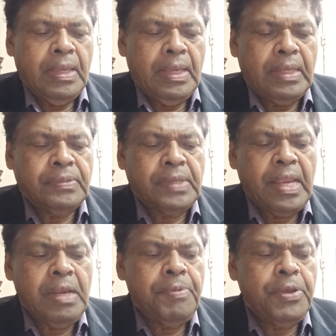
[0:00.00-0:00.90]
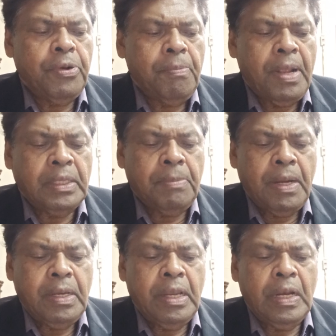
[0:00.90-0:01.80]
A scientific or
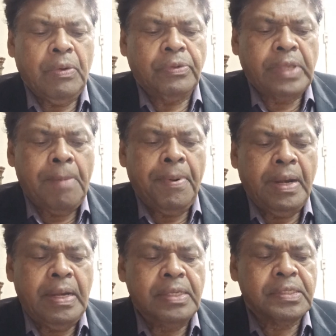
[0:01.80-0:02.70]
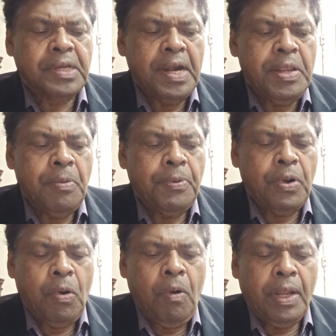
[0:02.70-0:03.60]
mathematical or cybernetic study
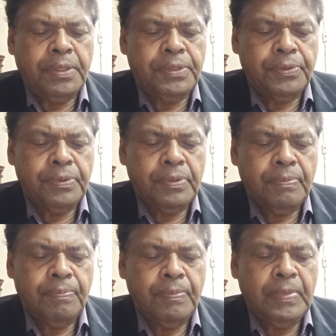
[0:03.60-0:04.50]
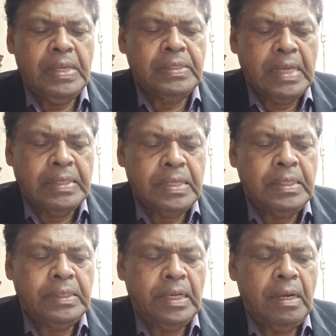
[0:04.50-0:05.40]
of knowledge is
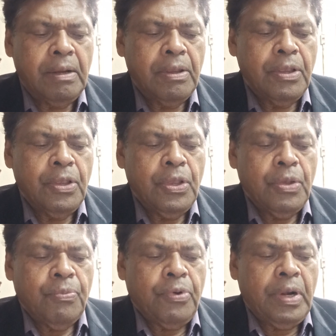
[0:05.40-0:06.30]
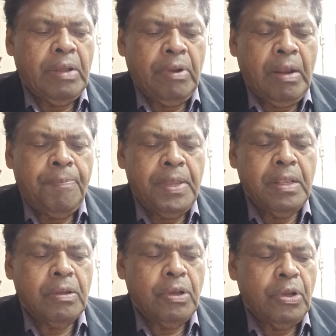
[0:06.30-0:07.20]
essential for
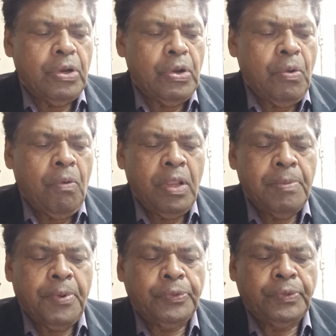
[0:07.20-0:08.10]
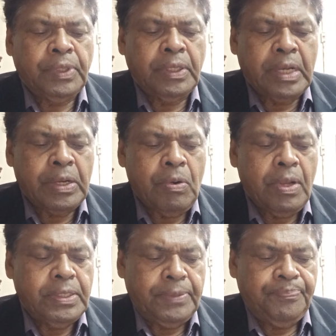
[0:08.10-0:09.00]
developing knowledge processing
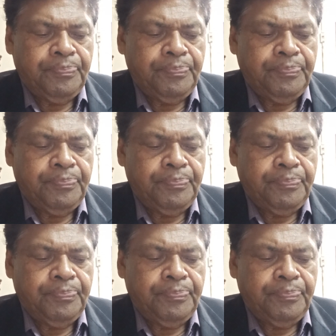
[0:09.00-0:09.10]
technology.